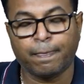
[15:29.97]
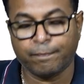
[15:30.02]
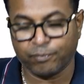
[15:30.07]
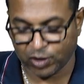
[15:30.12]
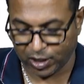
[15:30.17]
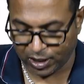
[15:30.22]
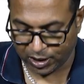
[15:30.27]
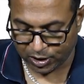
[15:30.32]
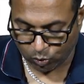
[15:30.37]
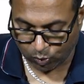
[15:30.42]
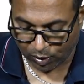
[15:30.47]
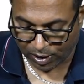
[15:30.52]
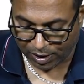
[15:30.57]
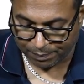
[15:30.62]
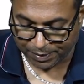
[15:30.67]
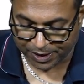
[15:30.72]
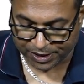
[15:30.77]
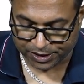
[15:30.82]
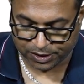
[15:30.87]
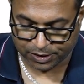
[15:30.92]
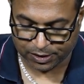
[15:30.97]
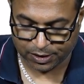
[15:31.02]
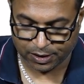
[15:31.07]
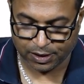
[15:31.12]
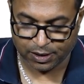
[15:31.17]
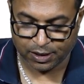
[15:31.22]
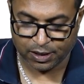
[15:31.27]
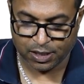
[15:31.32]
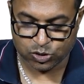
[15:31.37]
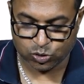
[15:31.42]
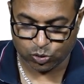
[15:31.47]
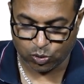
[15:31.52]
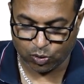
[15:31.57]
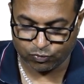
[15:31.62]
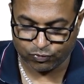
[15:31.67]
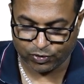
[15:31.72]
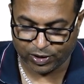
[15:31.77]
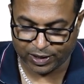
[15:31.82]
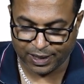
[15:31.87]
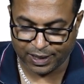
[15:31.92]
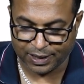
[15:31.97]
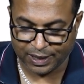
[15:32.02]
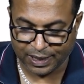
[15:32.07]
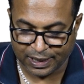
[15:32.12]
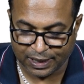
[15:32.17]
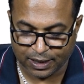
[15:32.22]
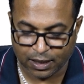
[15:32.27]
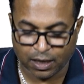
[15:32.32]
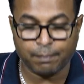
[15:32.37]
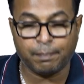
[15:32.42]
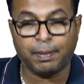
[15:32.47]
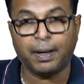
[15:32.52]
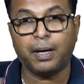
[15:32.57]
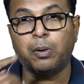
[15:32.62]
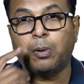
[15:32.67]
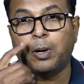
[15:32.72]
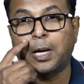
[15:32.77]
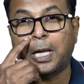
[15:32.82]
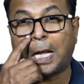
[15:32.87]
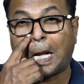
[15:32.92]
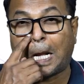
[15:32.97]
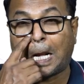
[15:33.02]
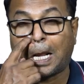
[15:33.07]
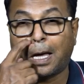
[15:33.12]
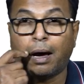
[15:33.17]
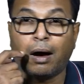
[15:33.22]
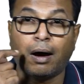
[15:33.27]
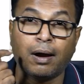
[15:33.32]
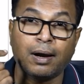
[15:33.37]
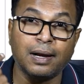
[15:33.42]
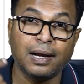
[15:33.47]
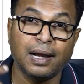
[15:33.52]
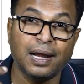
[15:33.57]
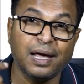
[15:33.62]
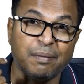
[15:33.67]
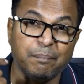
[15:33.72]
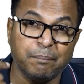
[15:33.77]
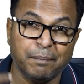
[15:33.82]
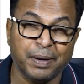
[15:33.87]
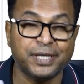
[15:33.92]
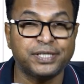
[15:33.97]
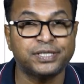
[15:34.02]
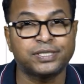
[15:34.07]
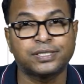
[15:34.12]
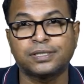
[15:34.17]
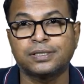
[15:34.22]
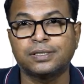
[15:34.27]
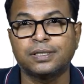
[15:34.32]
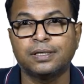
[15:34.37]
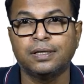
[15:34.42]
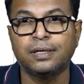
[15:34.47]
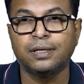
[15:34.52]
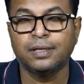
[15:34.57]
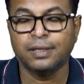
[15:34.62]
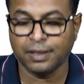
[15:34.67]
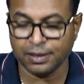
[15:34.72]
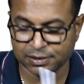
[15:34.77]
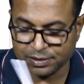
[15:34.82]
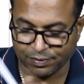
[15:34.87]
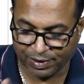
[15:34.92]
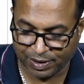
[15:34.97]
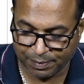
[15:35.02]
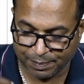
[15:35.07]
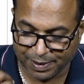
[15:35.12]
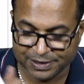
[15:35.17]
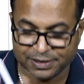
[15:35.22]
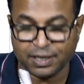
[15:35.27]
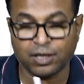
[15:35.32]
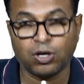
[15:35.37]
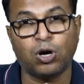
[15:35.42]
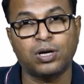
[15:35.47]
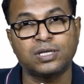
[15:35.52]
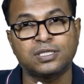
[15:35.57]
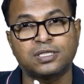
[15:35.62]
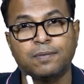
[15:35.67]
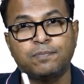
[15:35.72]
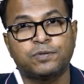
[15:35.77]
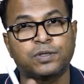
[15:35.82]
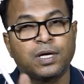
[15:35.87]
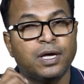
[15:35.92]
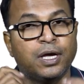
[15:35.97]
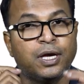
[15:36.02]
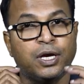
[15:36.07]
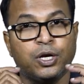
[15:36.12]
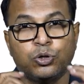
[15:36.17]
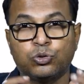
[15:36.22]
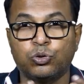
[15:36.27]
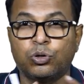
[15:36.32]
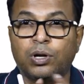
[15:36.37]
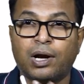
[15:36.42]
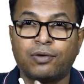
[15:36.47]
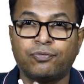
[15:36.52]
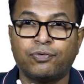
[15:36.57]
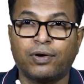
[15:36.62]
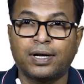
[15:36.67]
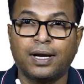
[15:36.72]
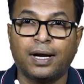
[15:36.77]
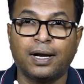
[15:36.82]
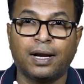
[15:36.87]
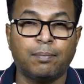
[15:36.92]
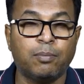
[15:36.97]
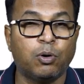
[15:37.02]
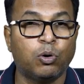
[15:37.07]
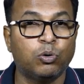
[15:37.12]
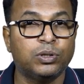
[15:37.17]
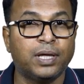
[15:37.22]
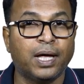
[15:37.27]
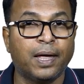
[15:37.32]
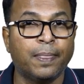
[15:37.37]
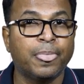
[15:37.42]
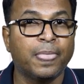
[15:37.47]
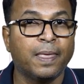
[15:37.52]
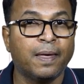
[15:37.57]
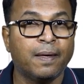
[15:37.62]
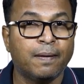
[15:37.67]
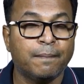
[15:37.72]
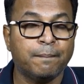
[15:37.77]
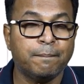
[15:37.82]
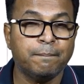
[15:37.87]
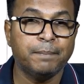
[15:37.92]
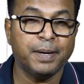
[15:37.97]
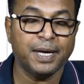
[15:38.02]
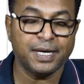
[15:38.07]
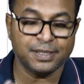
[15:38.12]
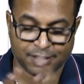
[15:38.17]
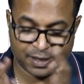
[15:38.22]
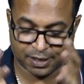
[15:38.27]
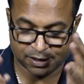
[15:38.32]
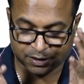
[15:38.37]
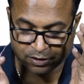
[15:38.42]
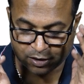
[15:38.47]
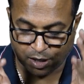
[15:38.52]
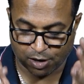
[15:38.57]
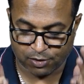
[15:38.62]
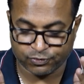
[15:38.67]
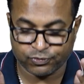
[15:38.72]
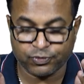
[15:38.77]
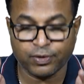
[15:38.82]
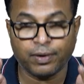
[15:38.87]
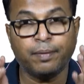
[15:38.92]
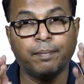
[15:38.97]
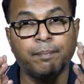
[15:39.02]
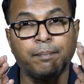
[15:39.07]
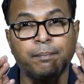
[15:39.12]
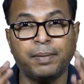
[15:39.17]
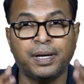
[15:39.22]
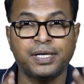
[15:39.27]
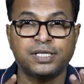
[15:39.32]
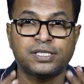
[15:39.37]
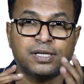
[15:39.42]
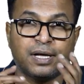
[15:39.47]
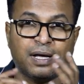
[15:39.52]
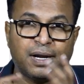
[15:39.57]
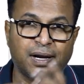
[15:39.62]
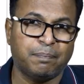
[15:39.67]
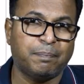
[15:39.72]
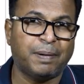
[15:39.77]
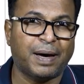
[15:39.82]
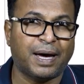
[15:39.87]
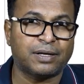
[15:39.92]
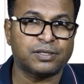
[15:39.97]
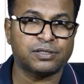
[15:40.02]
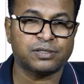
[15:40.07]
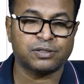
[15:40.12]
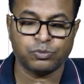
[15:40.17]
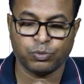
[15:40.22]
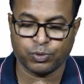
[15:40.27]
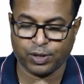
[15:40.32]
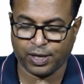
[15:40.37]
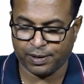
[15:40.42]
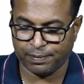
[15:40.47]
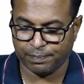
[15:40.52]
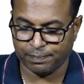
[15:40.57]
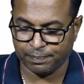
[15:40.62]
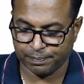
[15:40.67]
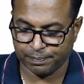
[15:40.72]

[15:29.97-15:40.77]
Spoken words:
Okay, dual mesh. So don't forget intraperitoneal onlay mesh. It's a very basic concepts. You should not forget about the basics of mesh repairs. Okay.